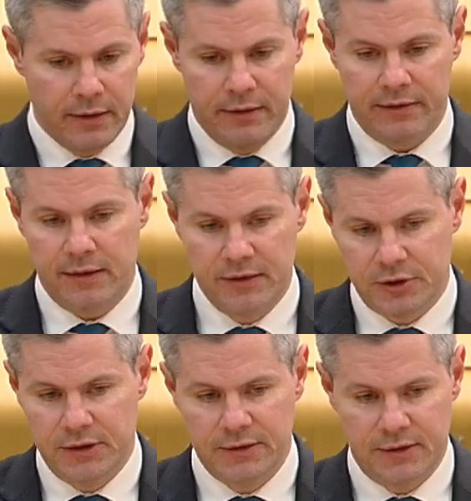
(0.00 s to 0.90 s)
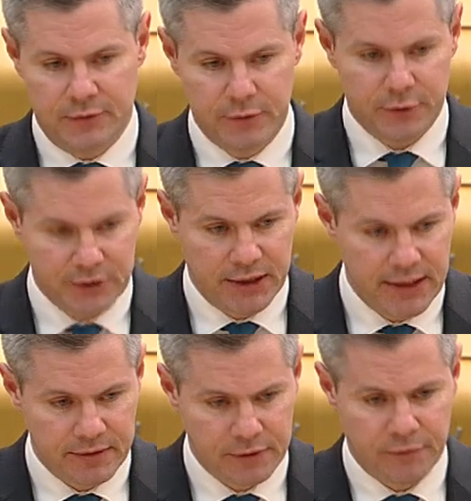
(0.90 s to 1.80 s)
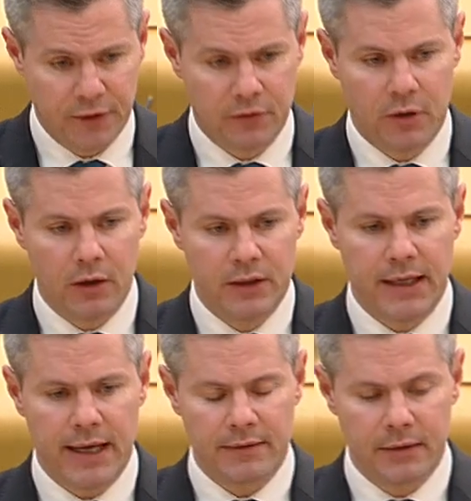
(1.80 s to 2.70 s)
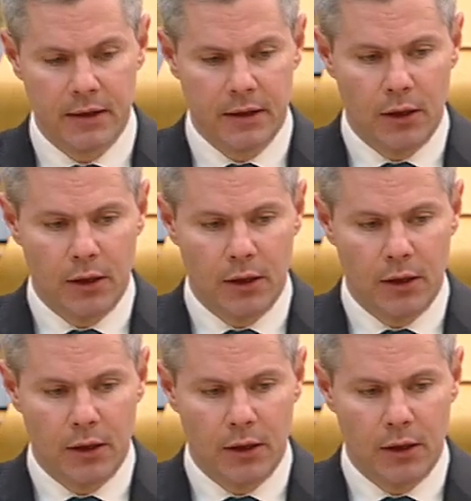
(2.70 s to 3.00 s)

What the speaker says: the signatories and, of course, creators of the Scotland Act.